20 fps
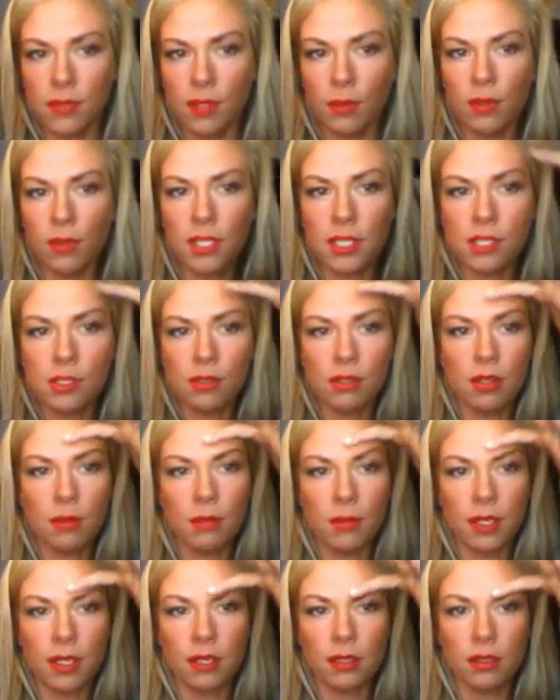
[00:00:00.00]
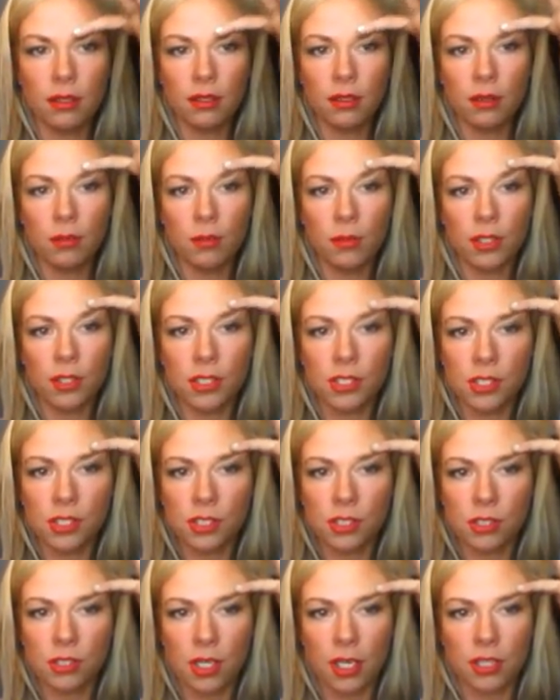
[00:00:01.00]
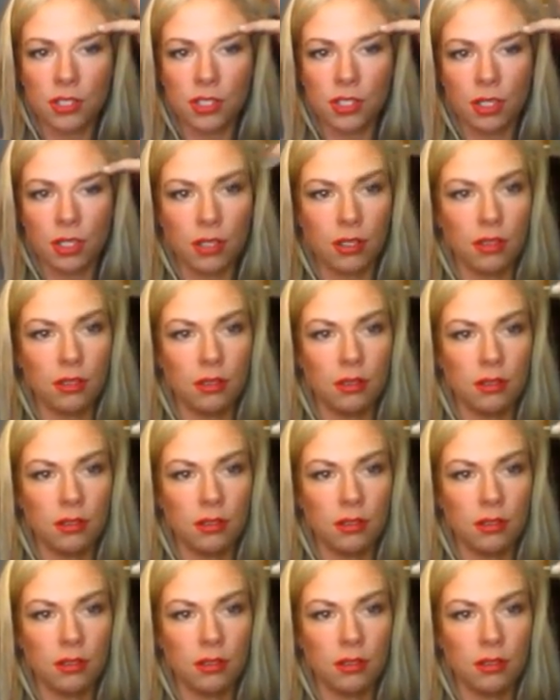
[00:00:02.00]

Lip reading: when I do them, like a little more structured